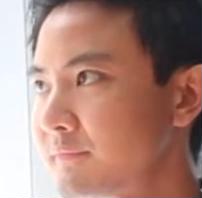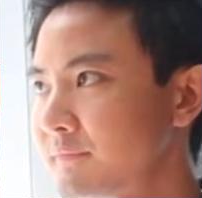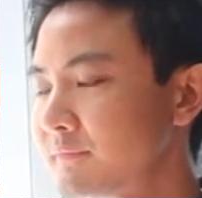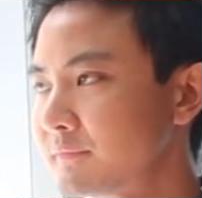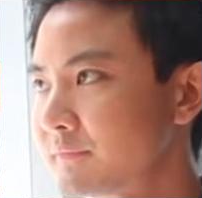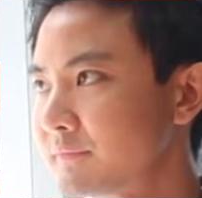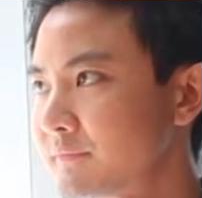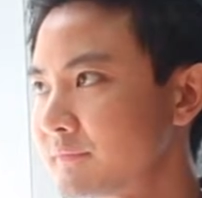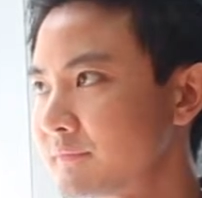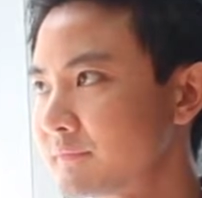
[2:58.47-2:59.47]

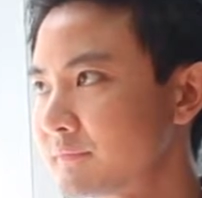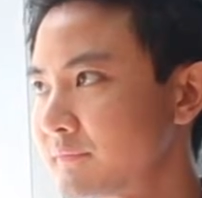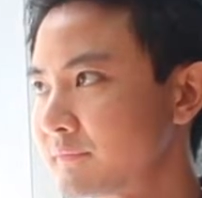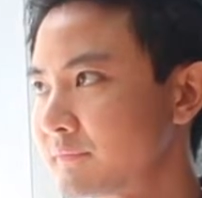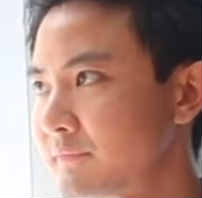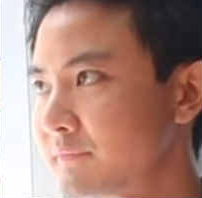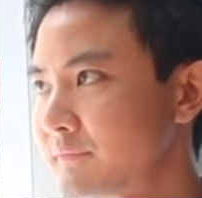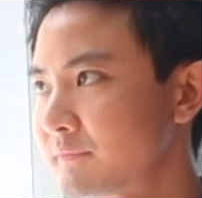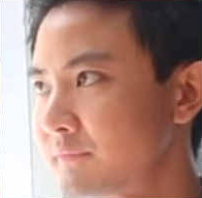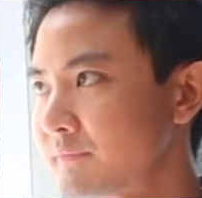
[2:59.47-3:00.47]

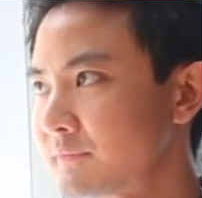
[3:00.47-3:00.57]
(silent)